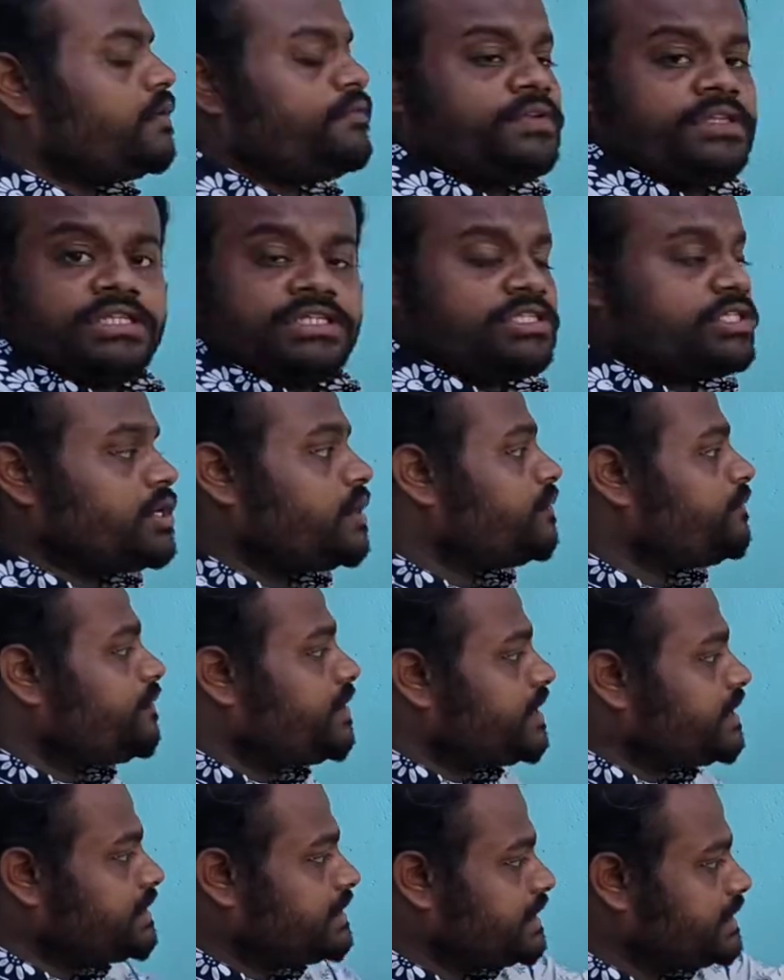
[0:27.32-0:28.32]
with the g of
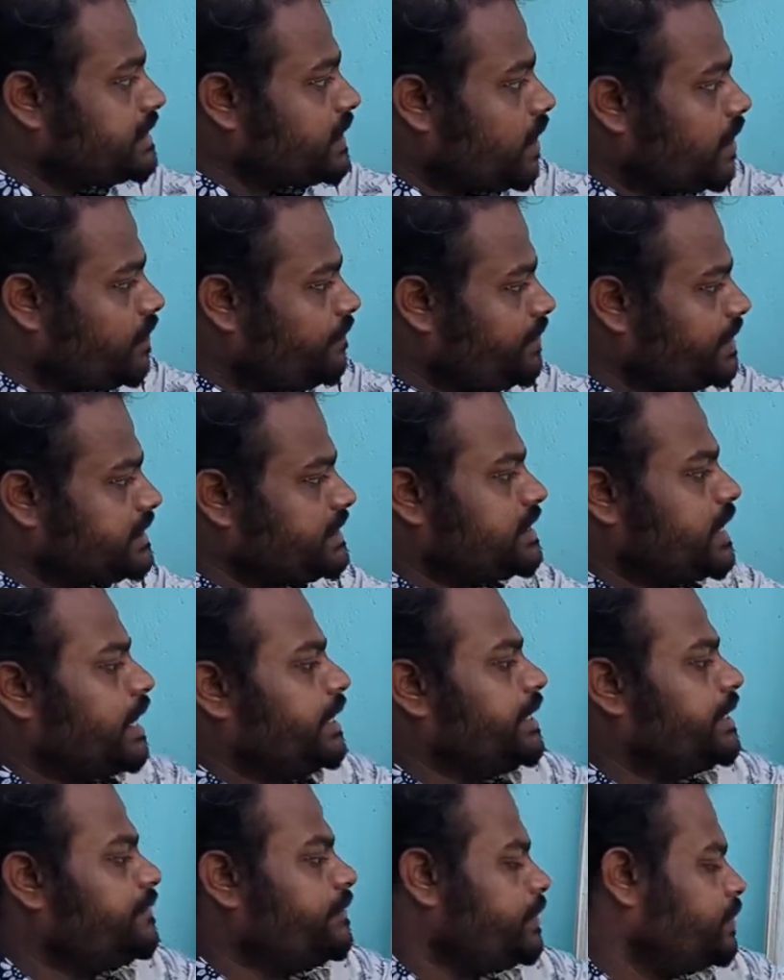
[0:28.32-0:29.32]
x is always
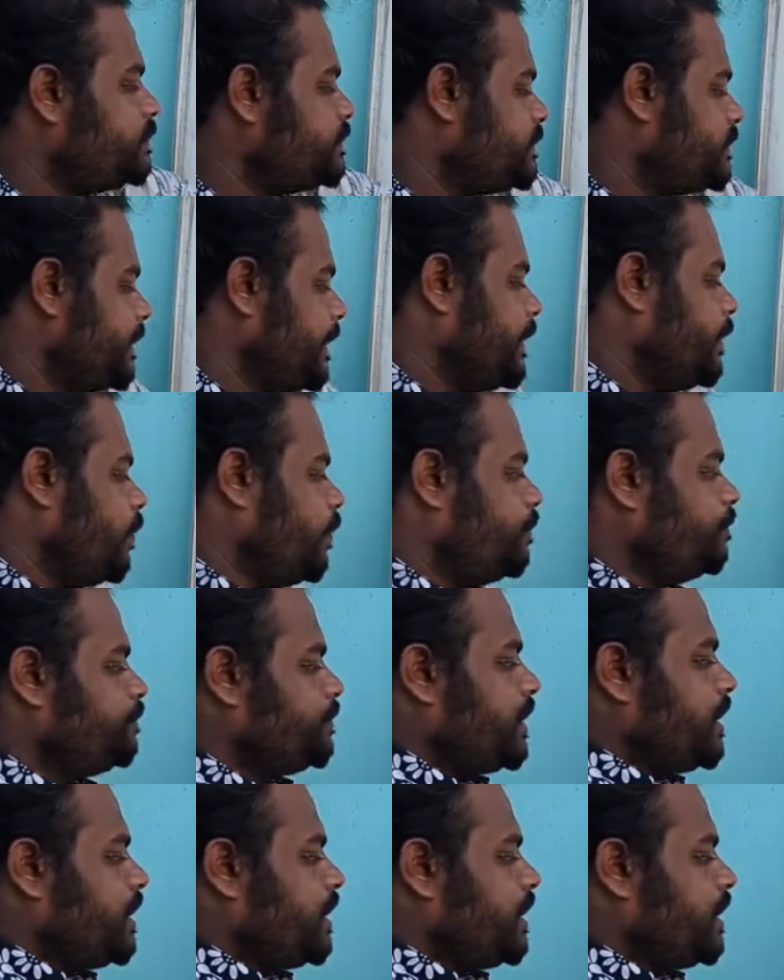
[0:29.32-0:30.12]
not equal to 0.